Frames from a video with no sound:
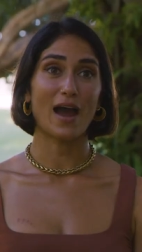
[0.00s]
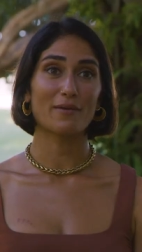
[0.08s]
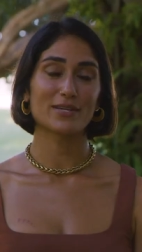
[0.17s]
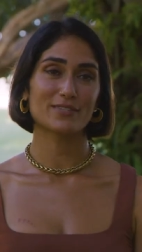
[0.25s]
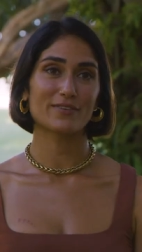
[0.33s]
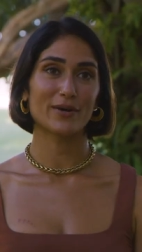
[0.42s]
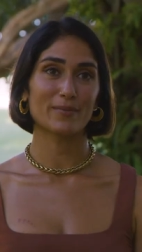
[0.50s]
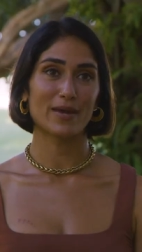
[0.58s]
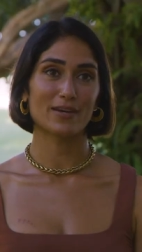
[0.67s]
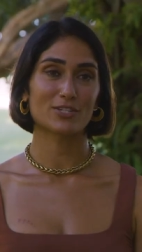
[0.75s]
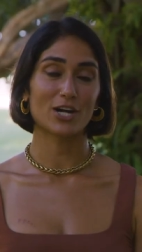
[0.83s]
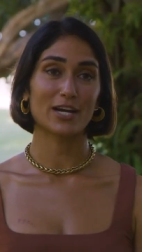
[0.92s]
I was
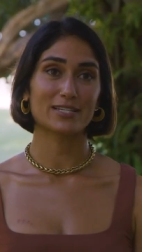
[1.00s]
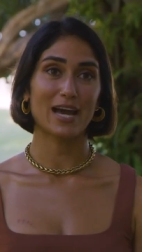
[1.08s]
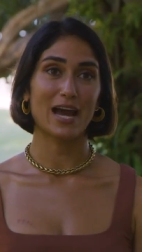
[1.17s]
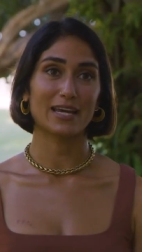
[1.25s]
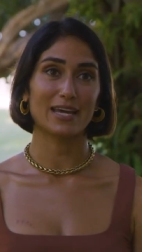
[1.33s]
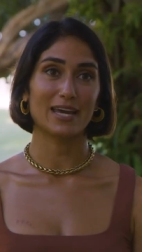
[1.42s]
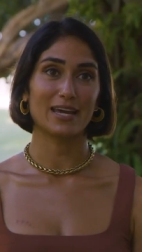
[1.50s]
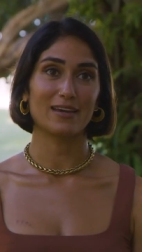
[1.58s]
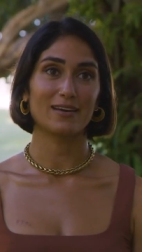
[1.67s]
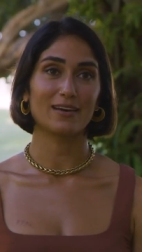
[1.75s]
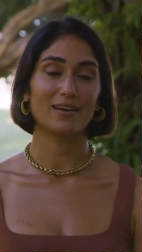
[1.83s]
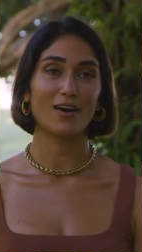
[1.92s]
filming shark
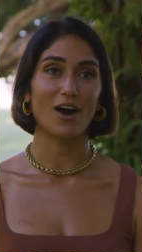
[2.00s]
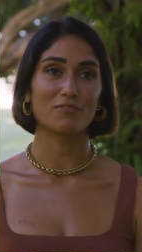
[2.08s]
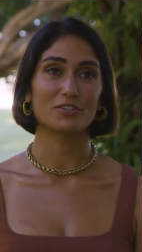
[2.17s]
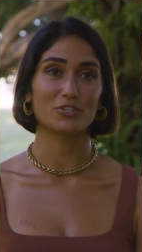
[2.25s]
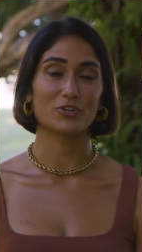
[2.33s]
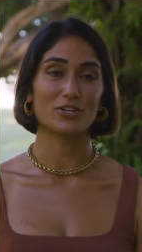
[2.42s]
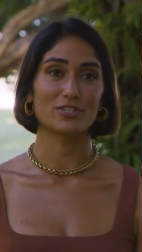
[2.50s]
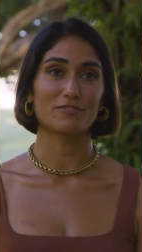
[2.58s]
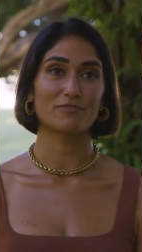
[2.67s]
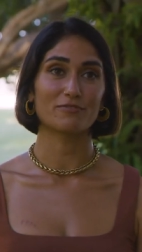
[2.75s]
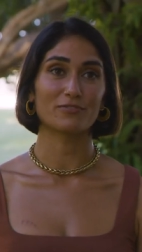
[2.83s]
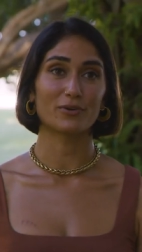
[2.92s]
tagging off the shores
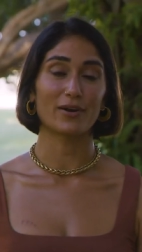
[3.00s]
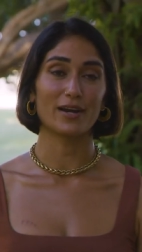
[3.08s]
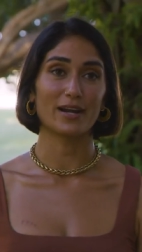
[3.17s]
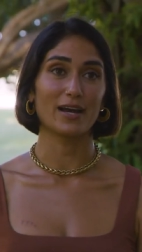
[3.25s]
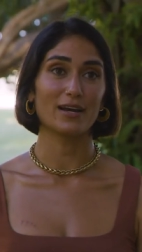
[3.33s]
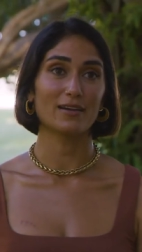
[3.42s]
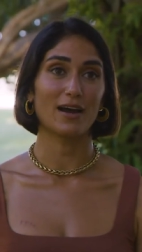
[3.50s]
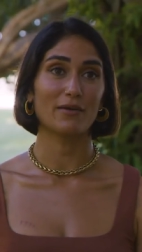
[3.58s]
of Florida.